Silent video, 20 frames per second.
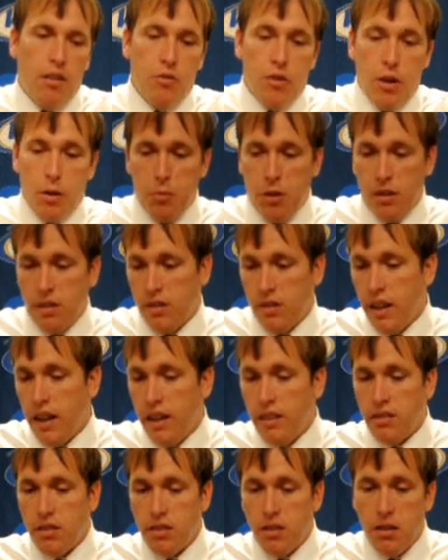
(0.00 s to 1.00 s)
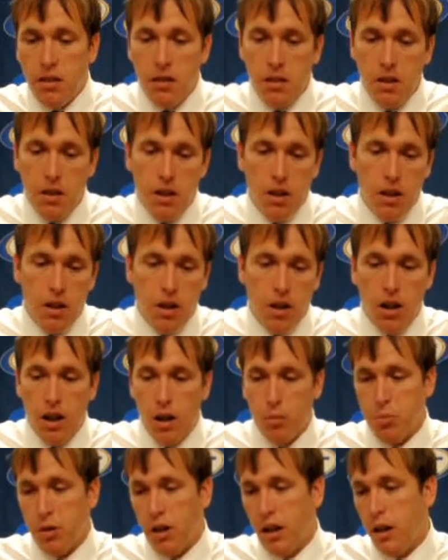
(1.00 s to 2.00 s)
Fairmont State's
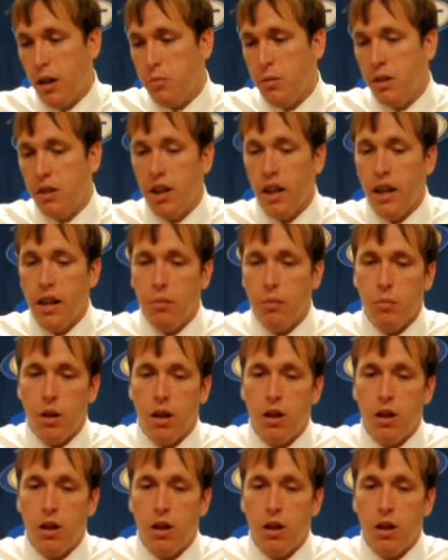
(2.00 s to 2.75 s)
up-and-coming team.